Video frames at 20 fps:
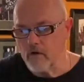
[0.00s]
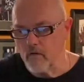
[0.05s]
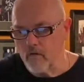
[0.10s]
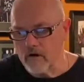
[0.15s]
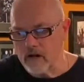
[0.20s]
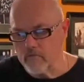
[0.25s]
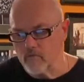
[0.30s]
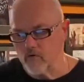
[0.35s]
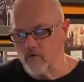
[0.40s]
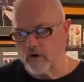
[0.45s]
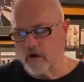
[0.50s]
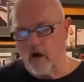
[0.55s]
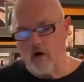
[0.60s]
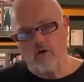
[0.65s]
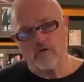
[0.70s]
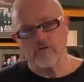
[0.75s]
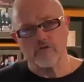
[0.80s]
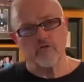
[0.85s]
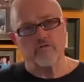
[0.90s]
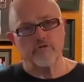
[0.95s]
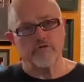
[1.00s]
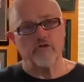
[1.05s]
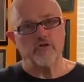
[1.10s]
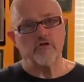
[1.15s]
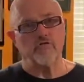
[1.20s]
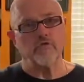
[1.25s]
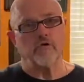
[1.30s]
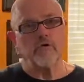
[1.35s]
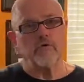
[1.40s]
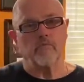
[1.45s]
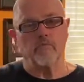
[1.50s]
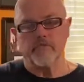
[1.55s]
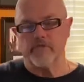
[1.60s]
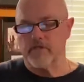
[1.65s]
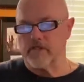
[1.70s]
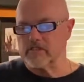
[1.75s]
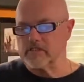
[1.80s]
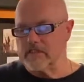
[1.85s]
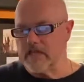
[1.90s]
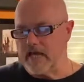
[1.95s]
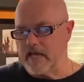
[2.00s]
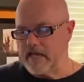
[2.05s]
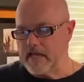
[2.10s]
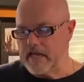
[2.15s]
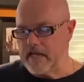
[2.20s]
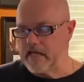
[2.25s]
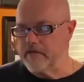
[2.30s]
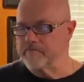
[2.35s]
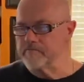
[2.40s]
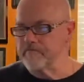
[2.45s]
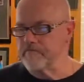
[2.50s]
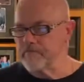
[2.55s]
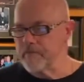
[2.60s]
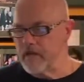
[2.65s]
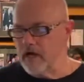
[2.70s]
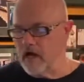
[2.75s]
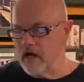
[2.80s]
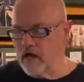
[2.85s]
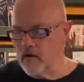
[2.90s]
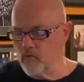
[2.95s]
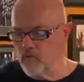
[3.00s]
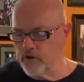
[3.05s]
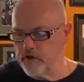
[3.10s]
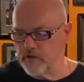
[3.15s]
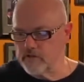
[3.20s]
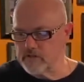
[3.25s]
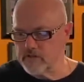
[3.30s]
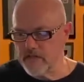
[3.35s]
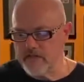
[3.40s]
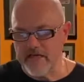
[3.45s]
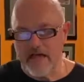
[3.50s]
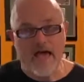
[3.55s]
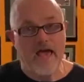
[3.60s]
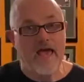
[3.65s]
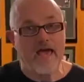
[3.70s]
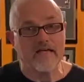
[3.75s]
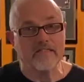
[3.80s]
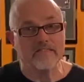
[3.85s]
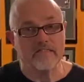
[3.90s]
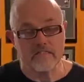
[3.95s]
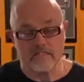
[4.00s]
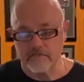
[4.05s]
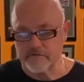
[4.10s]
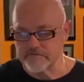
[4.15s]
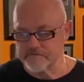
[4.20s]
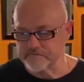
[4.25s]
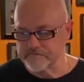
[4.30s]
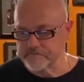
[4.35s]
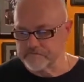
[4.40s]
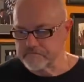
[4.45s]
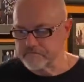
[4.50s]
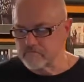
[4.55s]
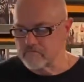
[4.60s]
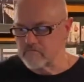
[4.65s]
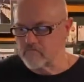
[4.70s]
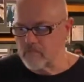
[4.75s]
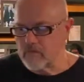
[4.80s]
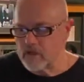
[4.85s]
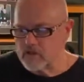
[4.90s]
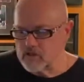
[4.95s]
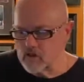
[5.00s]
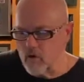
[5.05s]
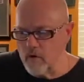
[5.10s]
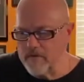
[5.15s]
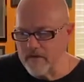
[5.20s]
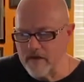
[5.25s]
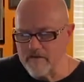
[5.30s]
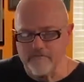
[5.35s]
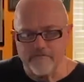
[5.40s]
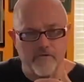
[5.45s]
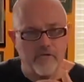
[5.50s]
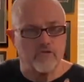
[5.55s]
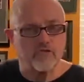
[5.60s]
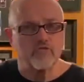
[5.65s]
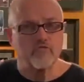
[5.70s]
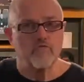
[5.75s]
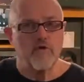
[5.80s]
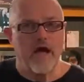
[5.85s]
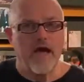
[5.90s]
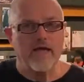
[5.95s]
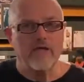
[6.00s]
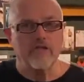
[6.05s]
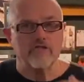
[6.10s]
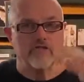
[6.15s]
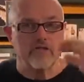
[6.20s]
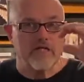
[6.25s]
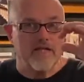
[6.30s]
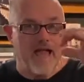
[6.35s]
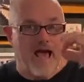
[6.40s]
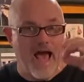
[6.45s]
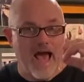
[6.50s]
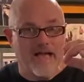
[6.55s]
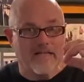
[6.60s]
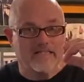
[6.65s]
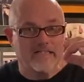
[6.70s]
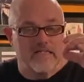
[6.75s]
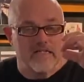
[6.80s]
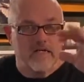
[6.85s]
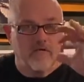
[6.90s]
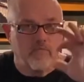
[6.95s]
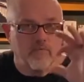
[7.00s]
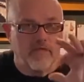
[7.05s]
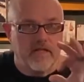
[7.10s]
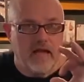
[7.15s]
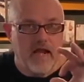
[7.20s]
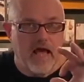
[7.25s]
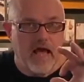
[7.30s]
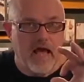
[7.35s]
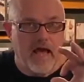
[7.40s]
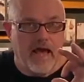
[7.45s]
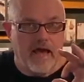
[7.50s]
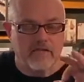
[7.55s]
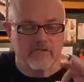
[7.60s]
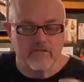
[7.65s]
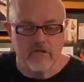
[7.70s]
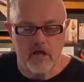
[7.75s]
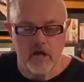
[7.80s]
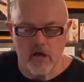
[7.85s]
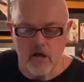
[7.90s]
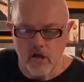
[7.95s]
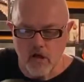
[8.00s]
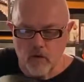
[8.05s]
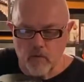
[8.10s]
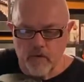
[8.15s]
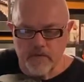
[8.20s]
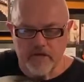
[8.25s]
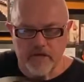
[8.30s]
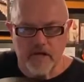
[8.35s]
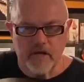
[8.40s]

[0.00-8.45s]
what I'm going to also do with this technique, where you see the X's. So on that first right, you see an accent with an X. When the